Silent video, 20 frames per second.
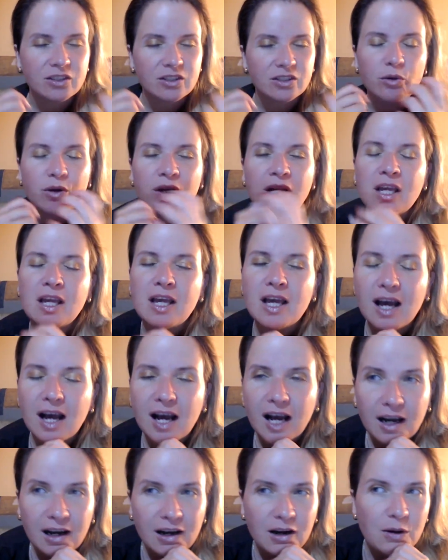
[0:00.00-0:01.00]
So,
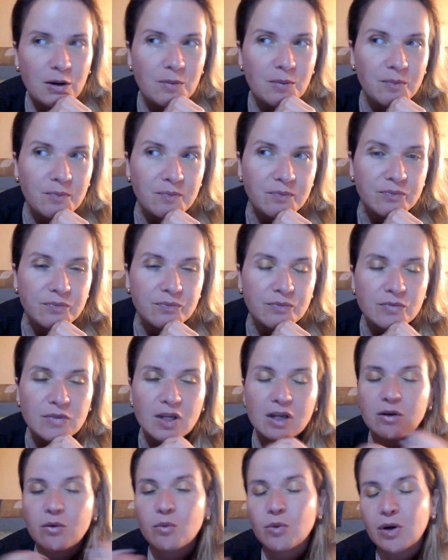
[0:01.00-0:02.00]
um,
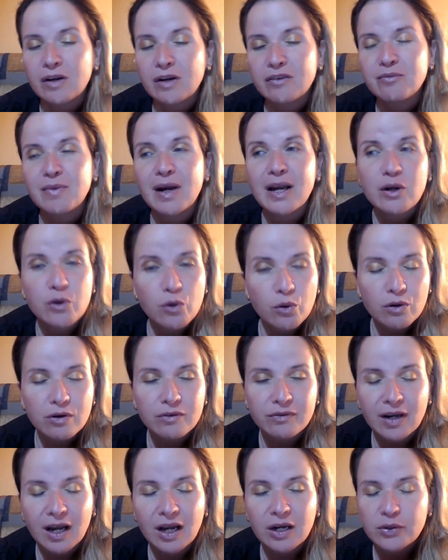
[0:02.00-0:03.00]
one of my
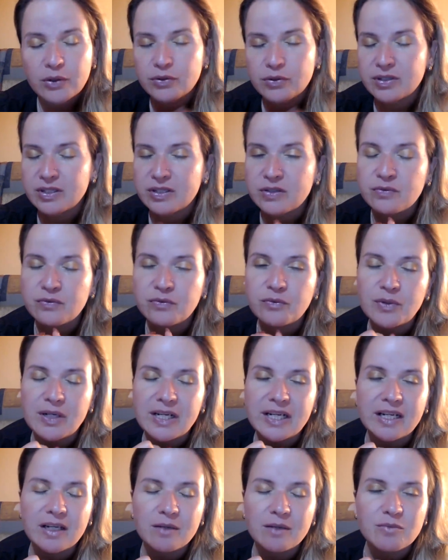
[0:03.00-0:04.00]
core values is
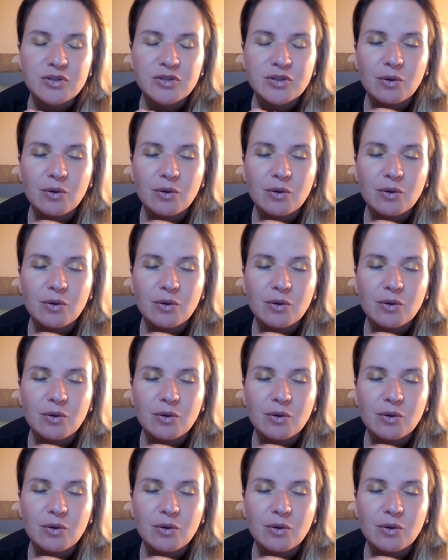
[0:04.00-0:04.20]
freedom.